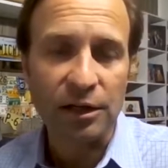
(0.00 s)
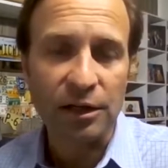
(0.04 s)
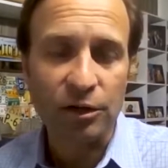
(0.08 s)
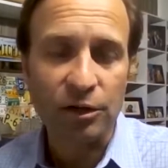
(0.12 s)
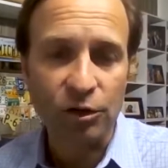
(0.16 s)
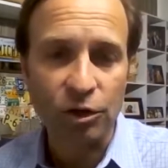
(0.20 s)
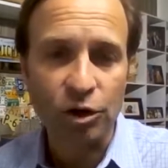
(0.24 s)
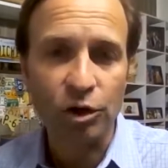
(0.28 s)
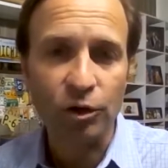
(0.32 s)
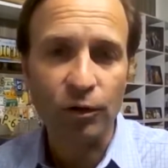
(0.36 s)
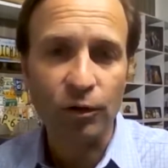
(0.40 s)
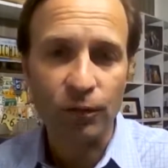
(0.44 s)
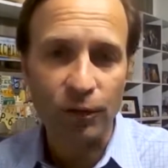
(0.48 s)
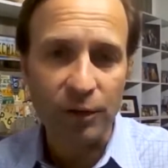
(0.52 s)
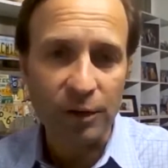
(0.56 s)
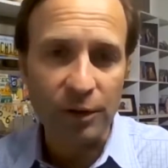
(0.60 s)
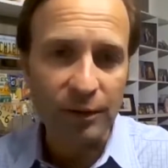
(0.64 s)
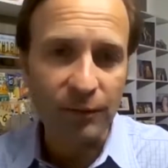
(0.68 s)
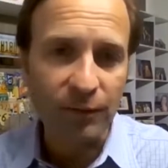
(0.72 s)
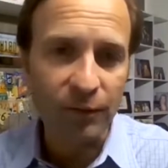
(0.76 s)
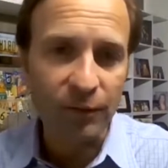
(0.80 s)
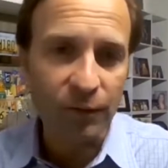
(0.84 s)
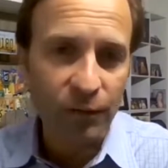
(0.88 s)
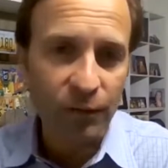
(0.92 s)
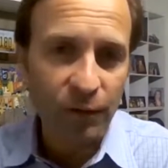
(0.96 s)
And
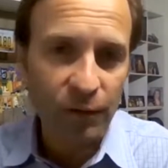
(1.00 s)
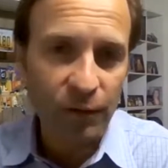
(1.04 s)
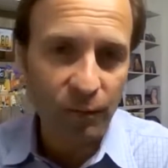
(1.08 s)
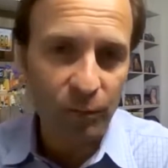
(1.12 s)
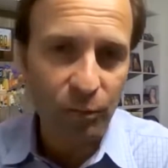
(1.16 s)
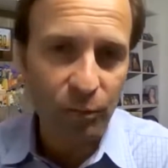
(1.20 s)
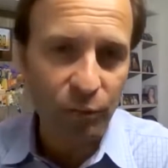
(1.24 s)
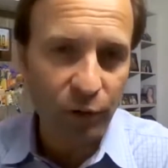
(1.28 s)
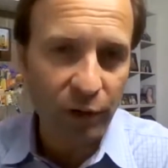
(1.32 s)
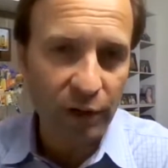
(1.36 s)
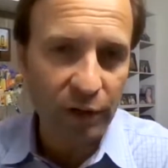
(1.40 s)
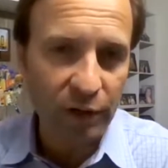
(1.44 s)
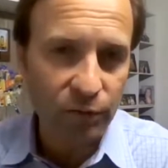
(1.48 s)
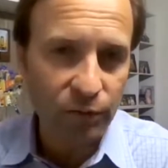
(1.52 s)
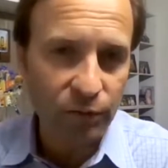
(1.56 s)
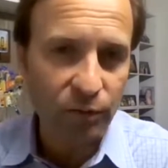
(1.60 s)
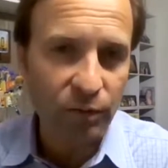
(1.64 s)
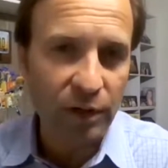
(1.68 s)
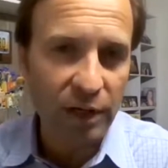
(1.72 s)
even from the breakthrough